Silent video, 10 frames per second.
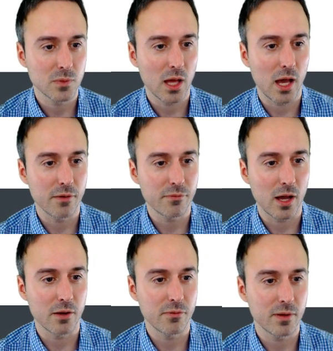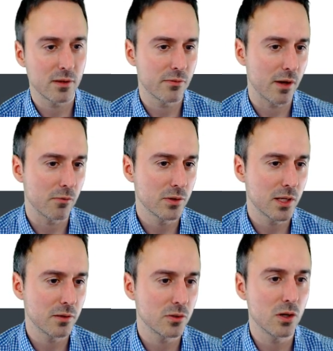I've, I've if I would
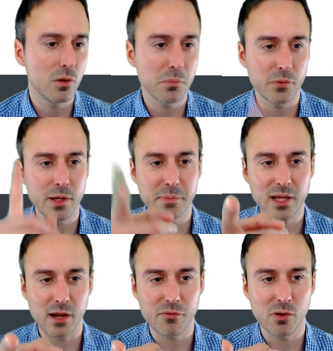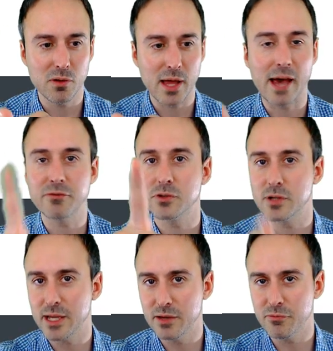get it. No, Maria, be careful. After
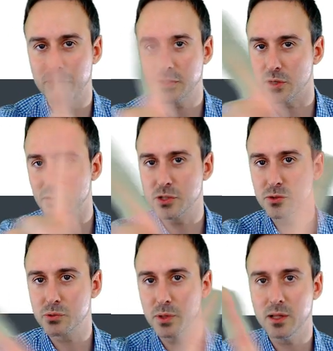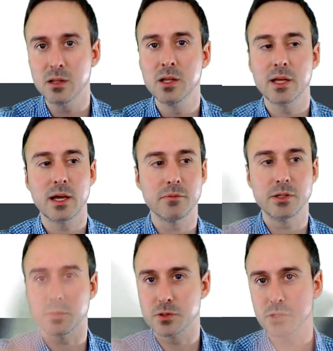if, we don't use will and we
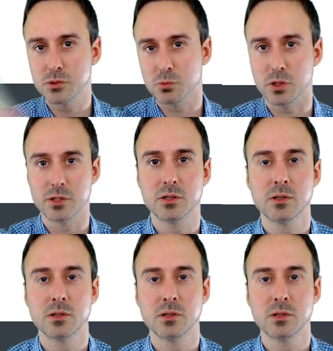don't use would.